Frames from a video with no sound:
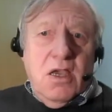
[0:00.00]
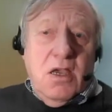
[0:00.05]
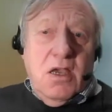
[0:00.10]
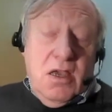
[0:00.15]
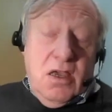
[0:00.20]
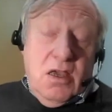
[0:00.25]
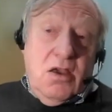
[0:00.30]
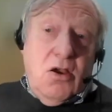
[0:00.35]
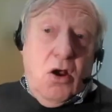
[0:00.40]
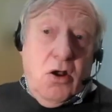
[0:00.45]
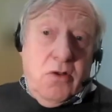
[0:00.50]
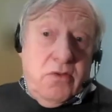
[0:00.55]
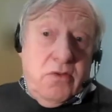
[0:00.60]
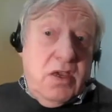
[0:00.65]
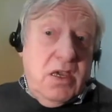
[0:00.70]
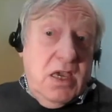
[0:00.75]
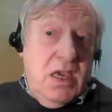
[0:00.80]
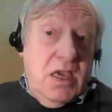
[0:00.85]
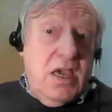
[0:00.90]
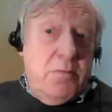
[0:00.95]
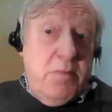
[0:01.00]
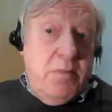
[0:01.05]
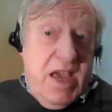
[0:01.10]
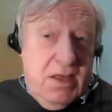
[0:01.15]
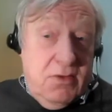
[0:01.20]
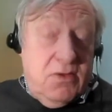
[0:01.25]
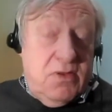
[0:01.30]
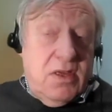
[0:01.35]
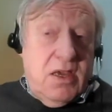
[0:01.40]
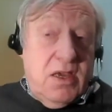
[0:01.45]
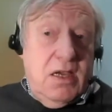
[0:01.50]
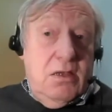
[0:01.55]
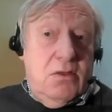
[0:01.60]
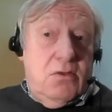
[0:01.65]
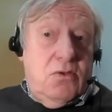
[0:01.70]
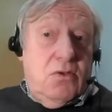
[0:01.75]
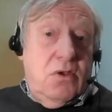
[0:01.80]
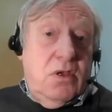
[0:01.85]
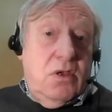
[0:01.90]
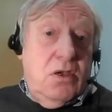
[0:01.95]
on the EMS side,
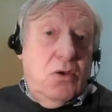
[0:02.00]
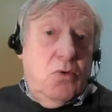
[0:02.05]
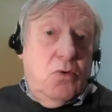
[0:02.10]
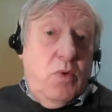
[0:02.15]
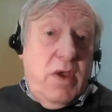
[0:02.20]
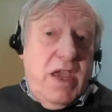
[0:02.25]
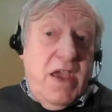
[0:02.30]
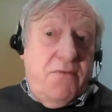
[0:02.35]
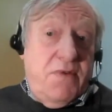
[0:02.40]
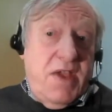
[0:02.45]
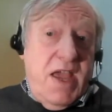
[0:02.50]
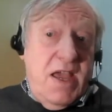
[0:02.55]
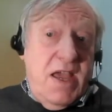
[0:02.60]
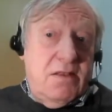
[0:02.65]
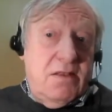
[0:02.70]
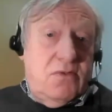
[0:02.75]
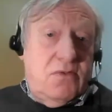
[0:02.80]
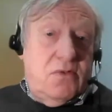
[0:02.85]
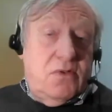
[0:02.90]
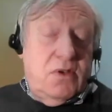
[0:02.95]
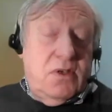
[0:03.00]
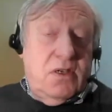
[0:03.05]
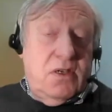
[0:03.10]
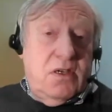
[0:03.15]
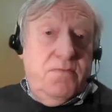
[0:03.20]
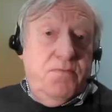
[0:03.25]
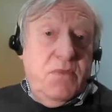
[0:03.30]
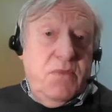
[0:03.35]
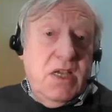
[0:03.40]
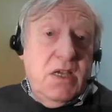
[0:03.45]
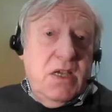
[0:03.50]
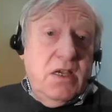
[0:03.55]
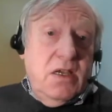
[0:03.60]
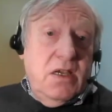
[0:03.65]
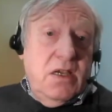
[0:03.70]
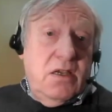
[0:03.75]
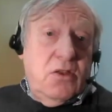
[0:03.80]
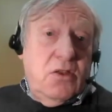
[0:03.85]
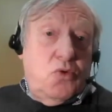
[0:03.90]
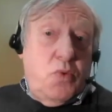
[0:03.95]
we have had
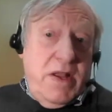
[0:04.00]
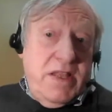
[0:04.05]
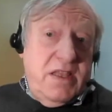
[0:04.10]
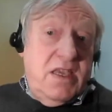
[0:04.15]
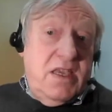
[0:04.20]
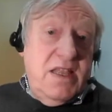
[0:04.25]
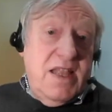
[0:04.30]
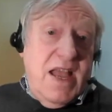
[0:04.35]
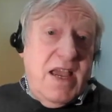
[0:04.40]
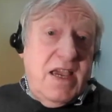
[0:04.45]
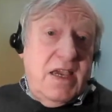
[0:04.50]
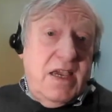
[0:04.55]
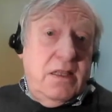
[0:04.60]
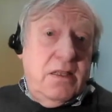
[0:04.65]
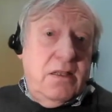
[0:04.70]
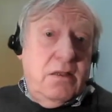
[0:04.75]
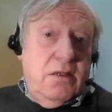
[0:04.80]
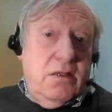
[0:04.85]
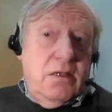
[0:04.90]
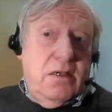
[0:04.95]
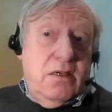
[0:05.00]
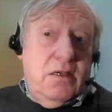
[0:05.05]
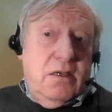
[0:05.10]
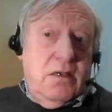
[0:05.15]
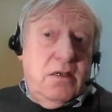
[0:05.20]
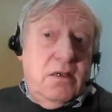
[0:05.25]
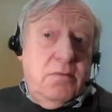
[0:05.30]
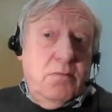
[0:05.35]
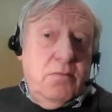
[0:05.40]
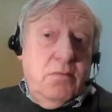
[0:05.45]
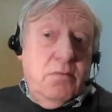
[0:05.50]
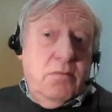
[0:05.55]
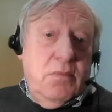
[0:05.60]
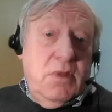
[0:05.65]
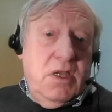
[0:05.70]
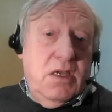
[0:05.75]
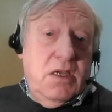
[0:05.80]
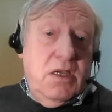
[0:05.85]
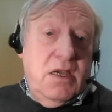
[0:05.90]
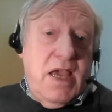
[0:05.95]
29
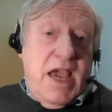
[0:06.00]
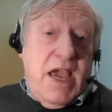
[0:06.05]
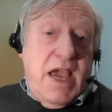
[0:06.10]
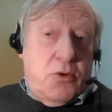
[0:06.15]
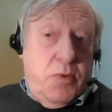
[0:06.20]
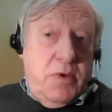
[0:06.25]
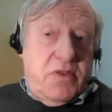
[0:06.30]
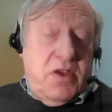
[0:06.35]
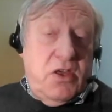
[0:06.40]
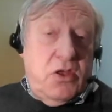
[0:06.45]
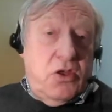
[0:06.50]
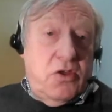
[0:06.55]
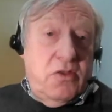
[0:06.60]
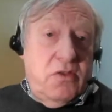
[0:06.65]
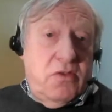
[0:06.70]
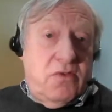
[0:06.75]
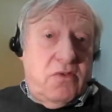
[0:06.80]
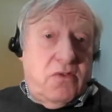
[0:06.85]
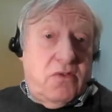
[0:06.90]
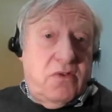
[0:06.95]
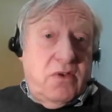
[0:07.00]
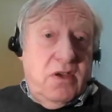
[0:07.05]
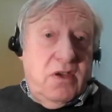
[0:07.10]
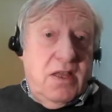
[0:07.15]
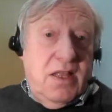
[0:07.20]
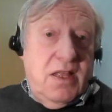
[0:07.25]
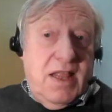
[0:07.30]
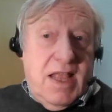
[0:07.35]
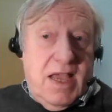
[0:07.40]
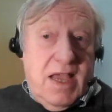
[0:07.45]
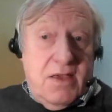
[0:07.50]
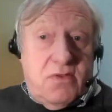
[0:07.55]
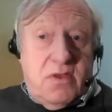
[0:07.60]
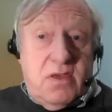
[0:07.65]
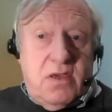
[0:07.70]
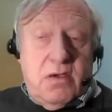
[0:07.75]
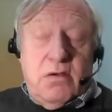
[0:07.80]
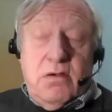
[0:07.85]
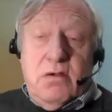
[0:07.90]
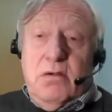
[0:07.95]
acquisitions
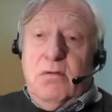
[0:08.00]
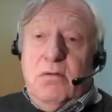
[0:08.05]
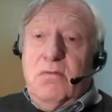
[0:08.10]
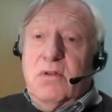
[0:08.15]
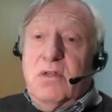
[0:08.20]
last year.